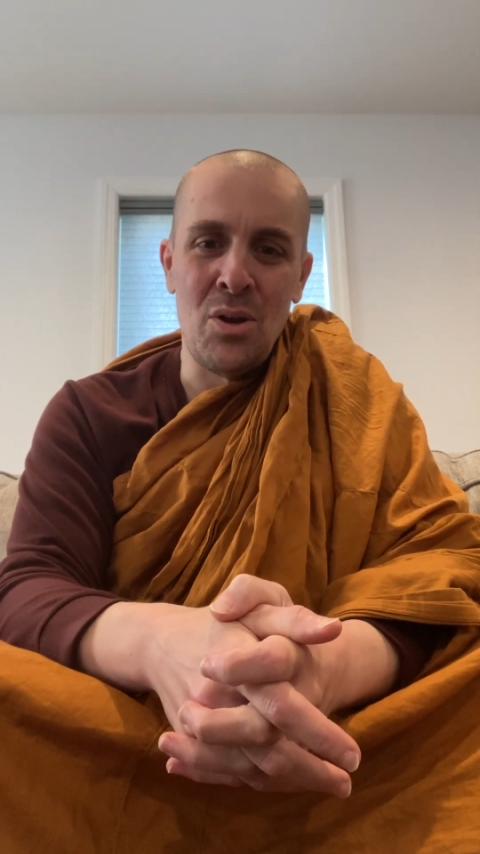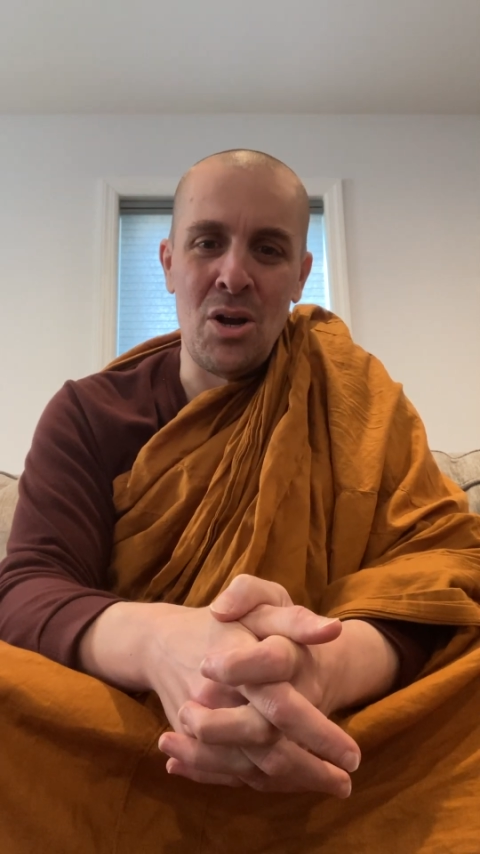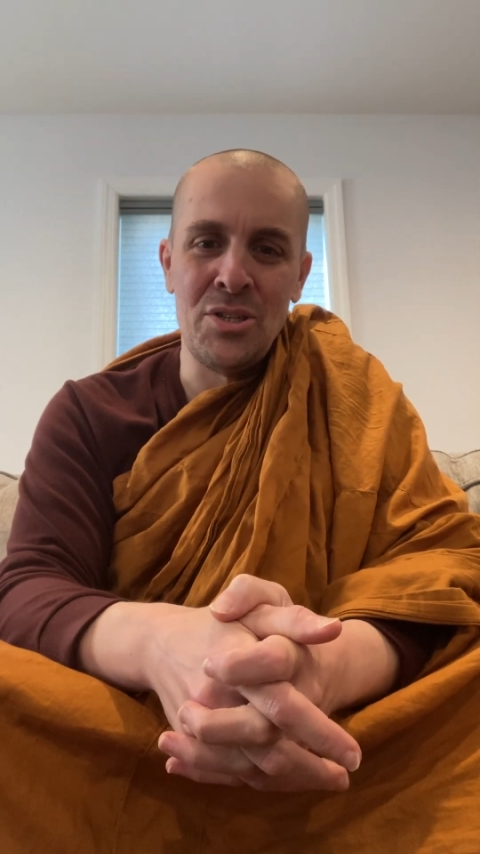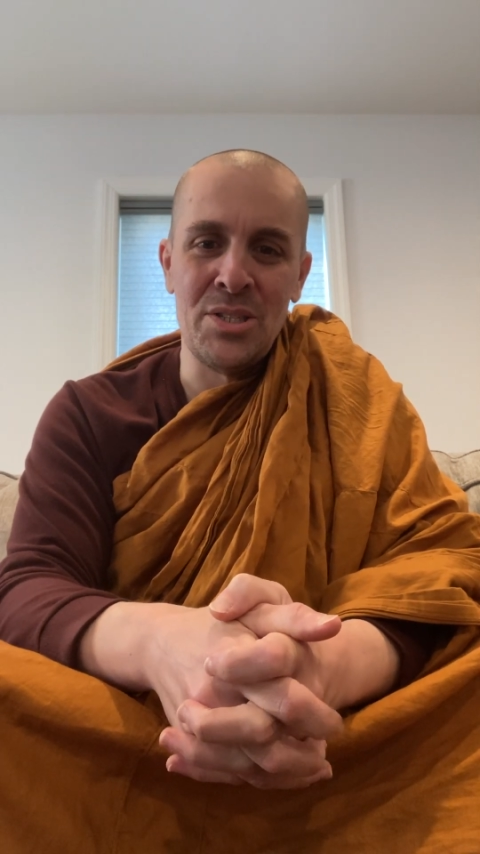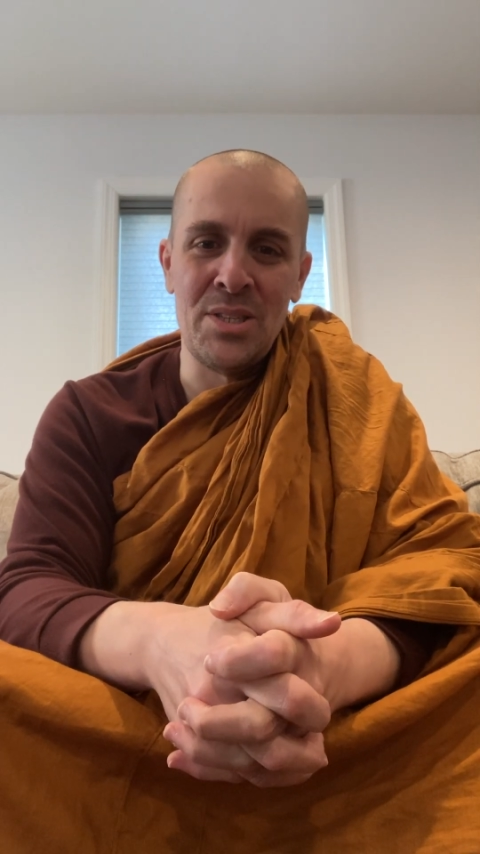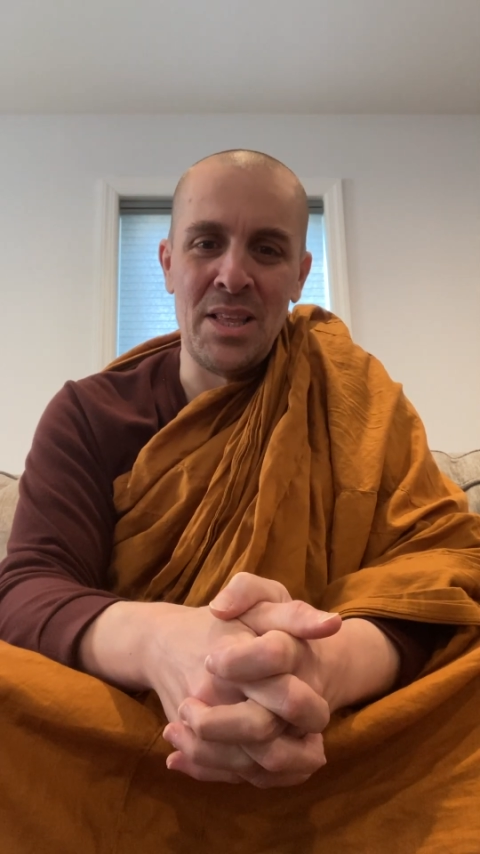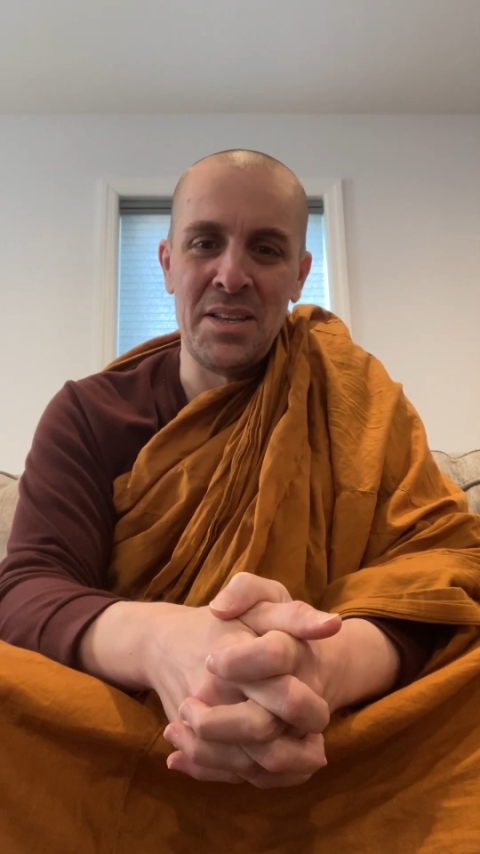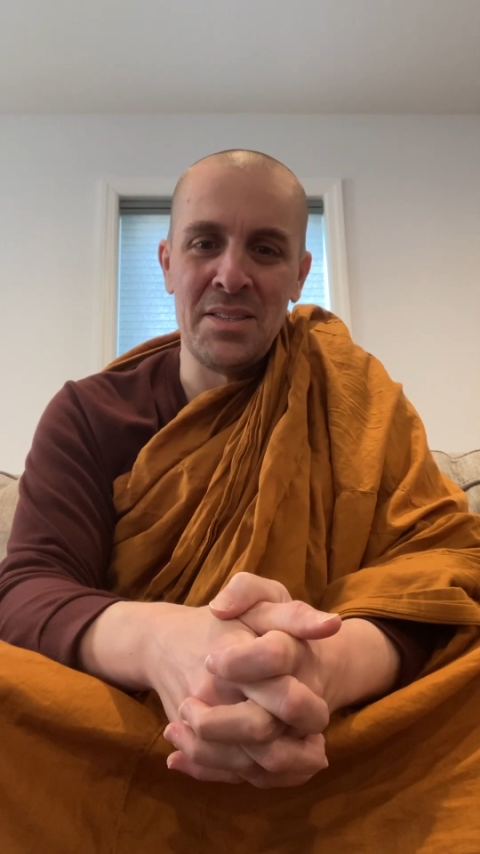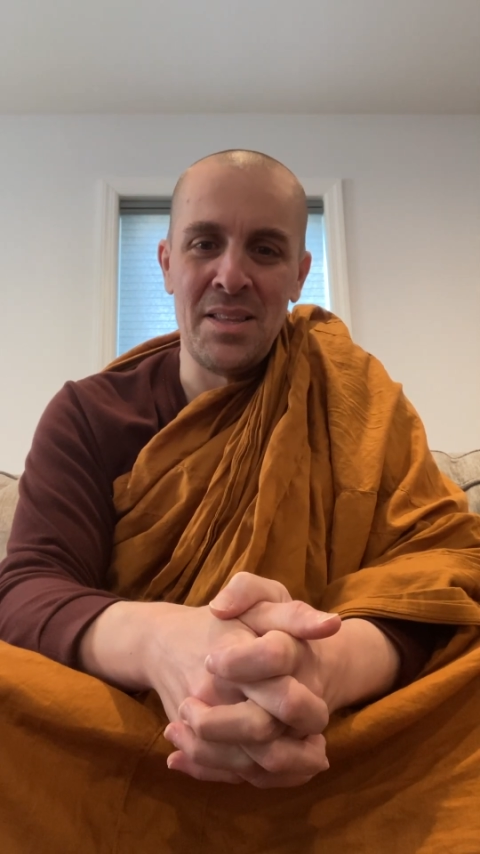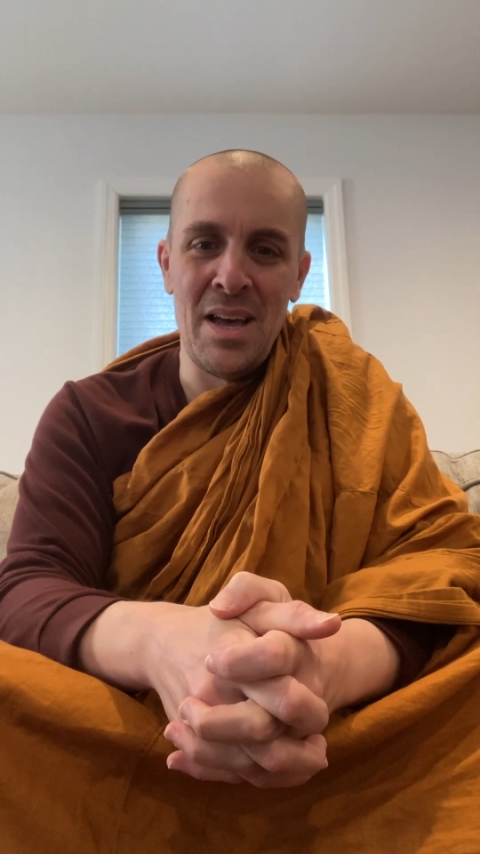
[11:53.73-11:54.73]
are just
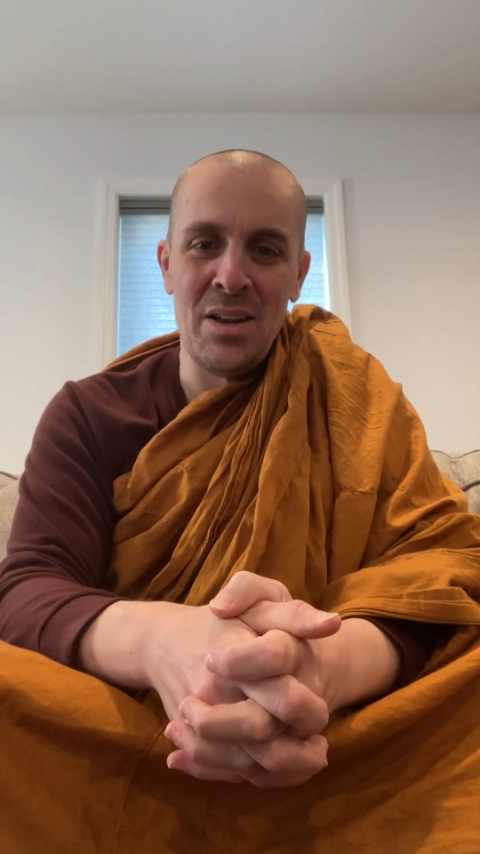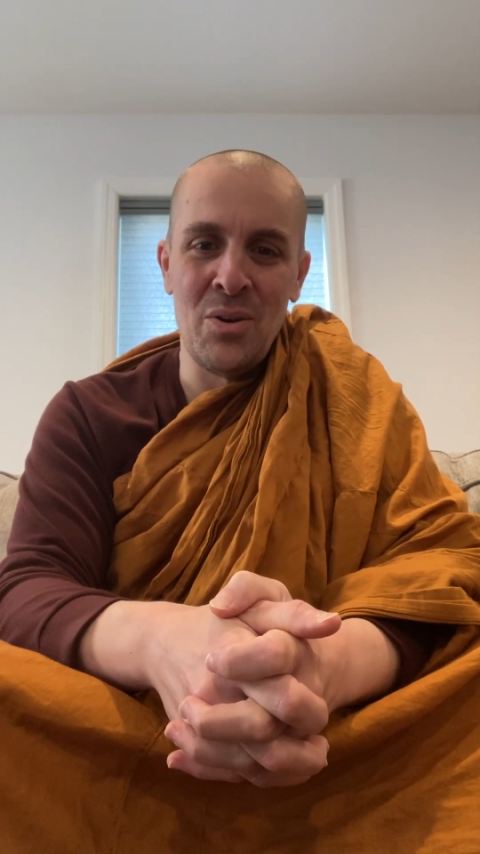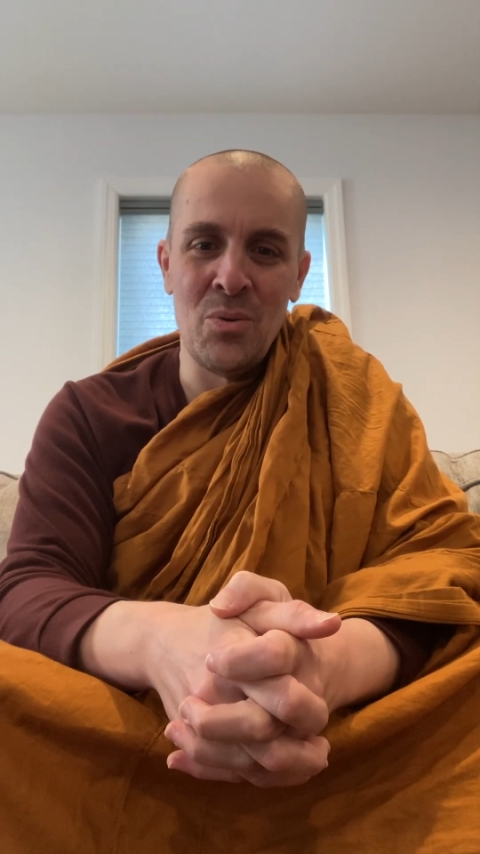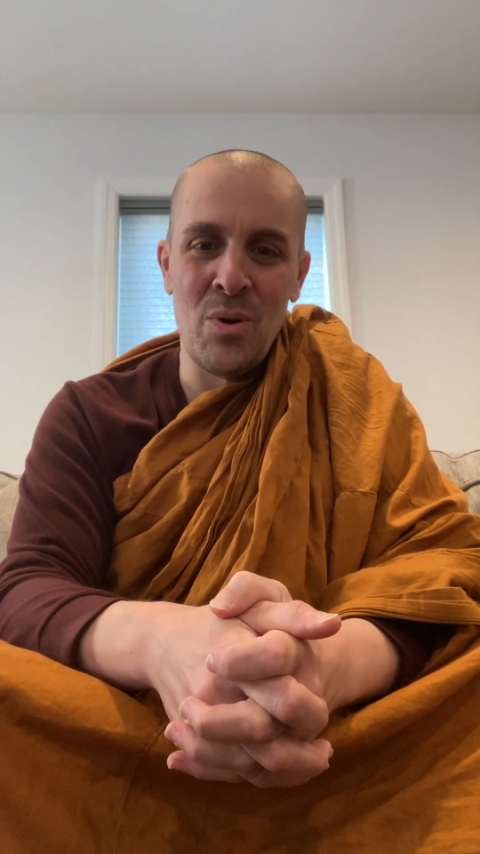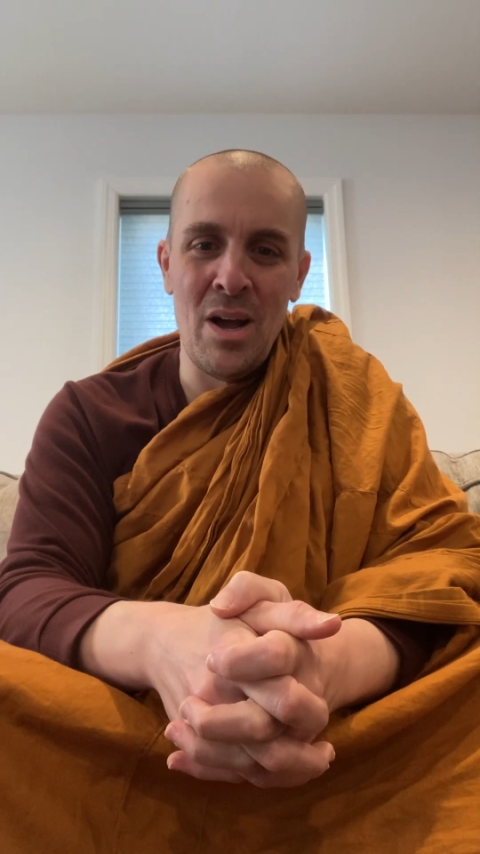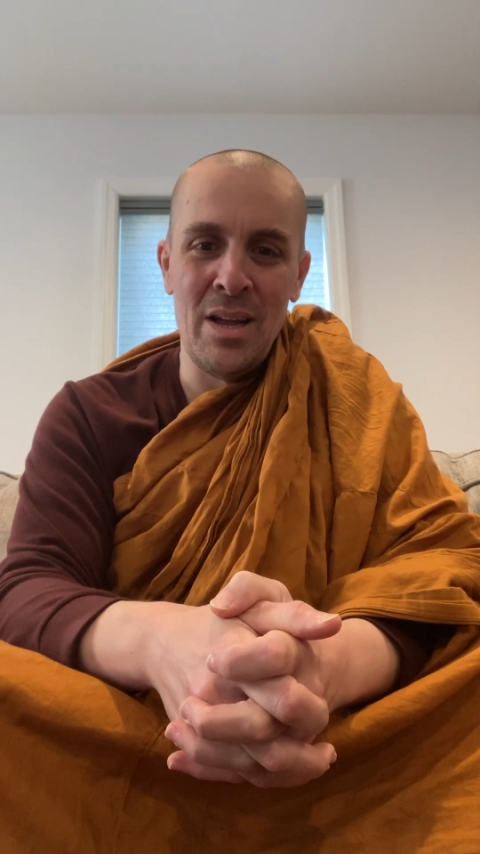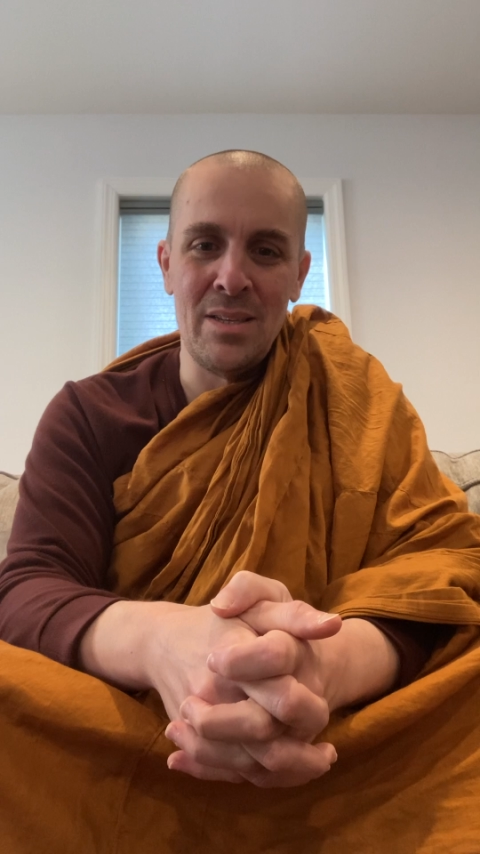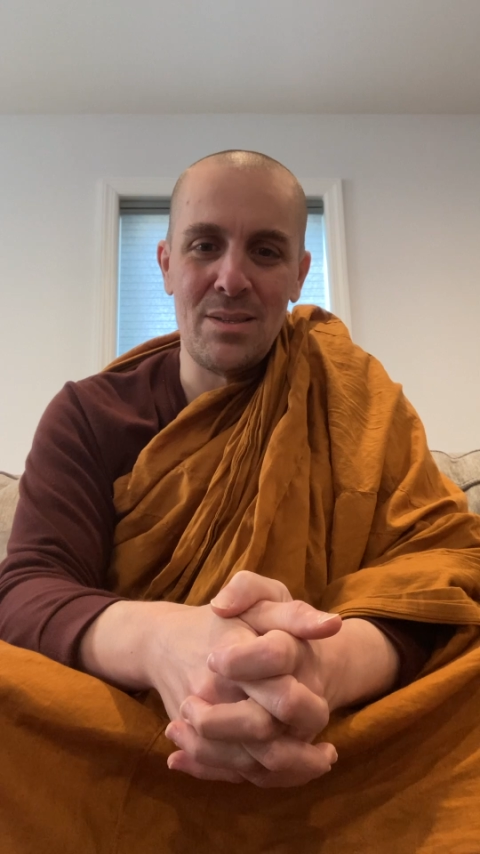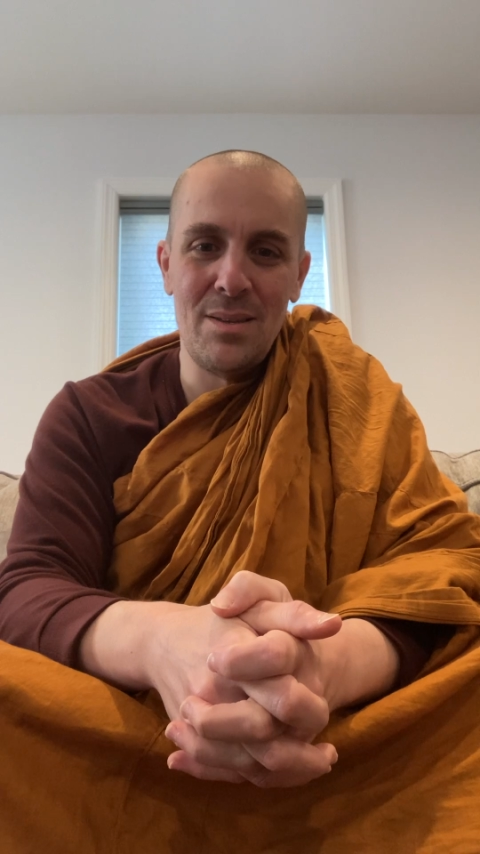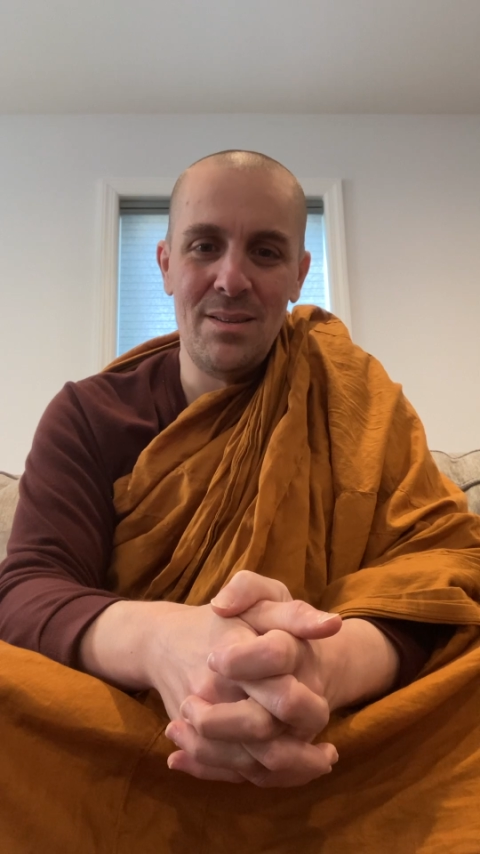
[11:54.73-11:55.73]
things that
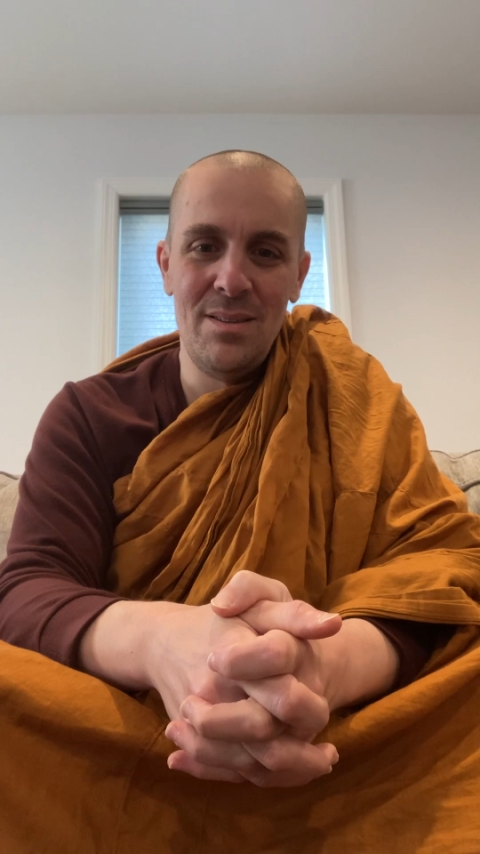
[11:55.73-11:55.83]
arise.